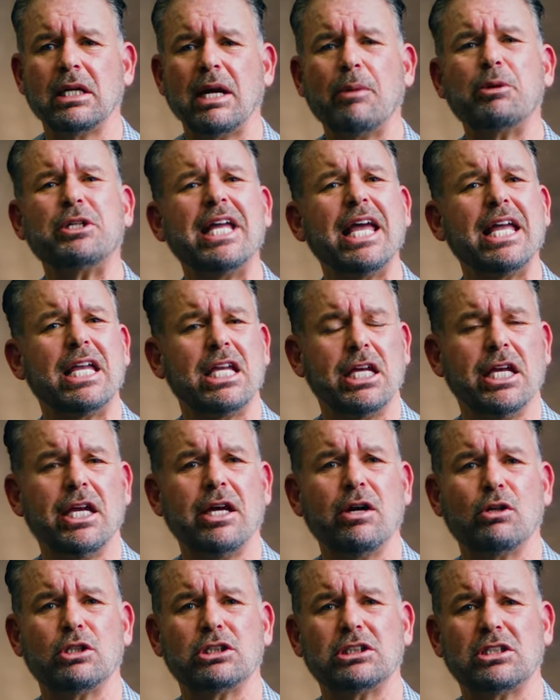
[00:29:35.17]
It would take
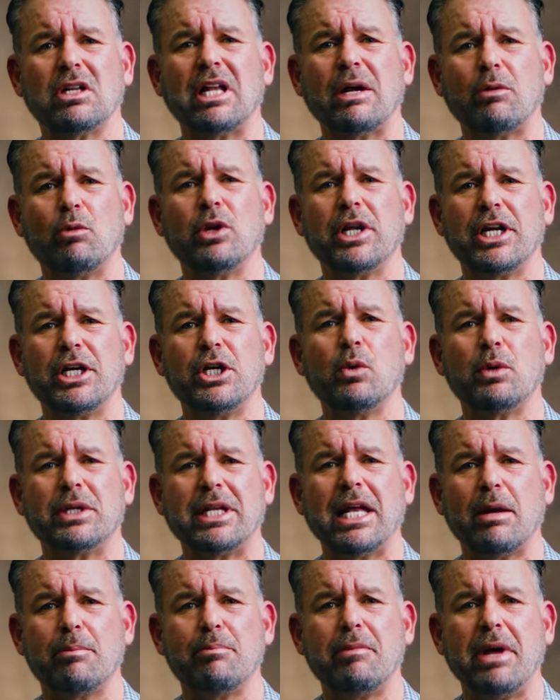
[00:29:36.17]
years till I really knew
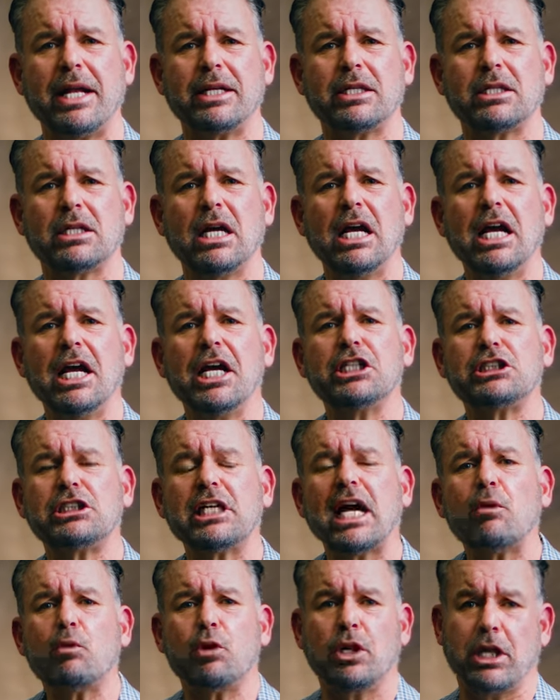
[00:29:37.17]
what that meant. You
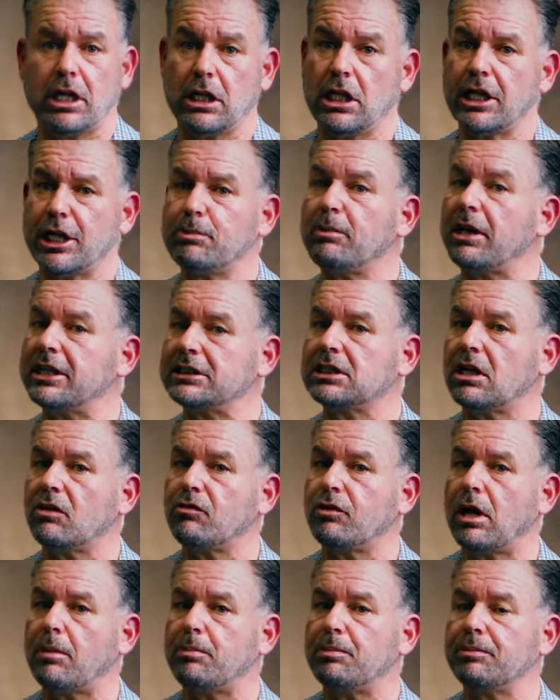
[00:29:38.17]
see, I really cleaned
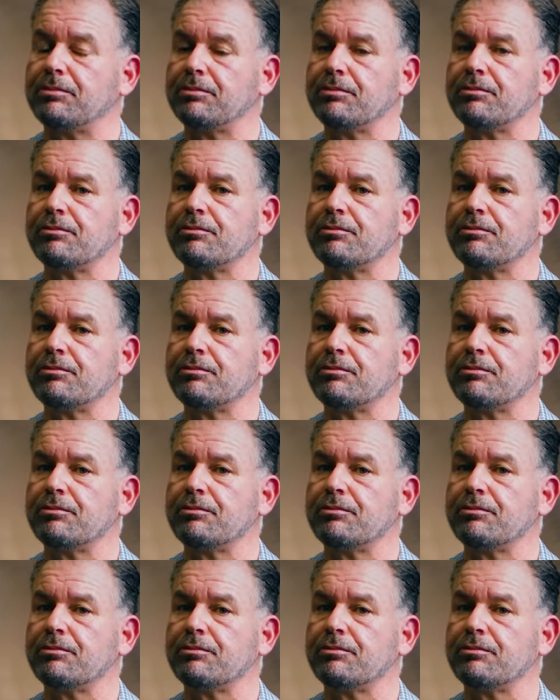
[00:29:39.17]
myself up.